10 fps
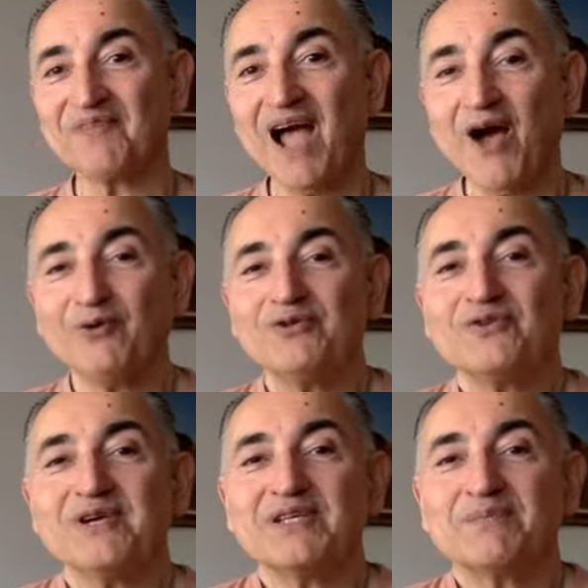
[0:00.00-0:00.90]
How could you
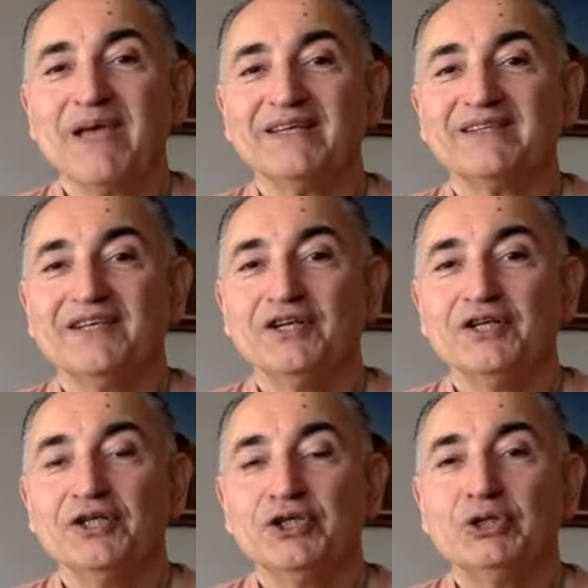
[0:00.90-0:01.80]
expect
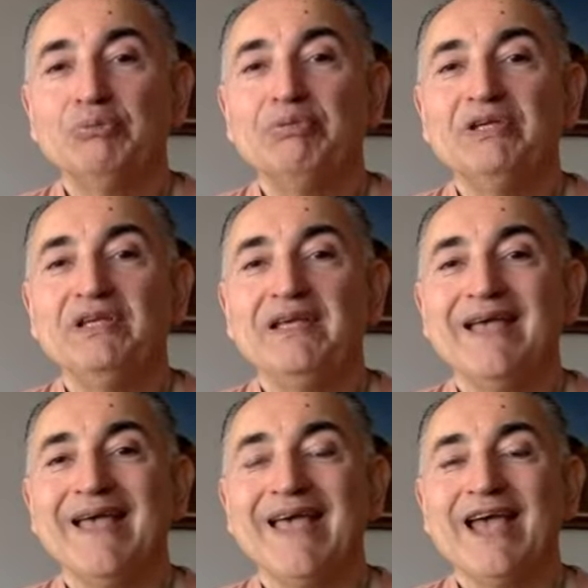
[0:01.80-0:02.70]
to be
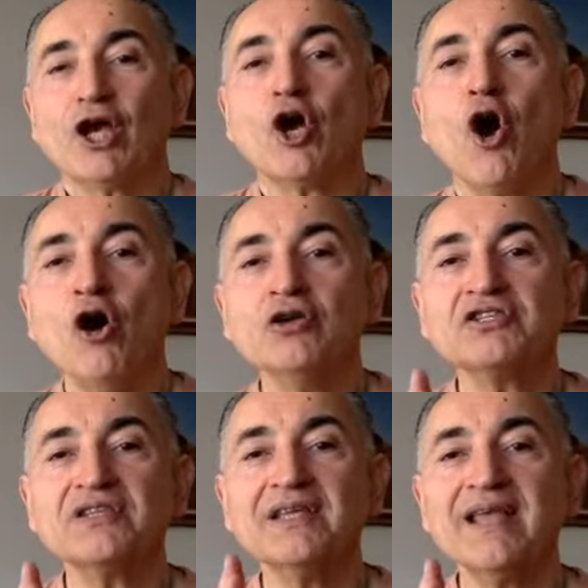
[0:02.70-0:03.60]
a
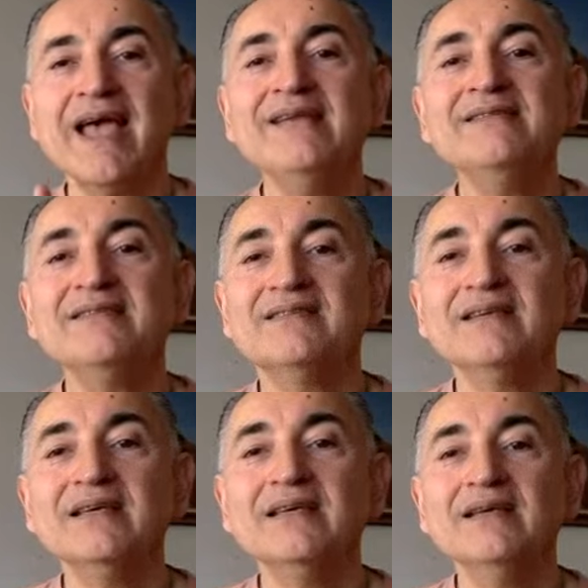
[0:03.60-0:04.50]
constant
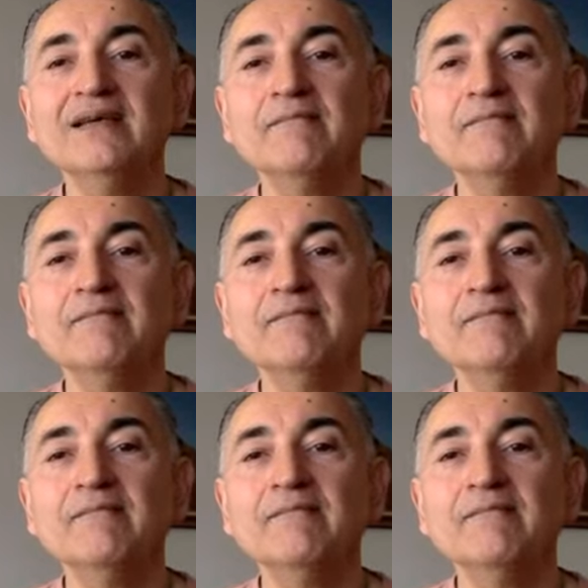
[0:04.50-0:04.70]
entity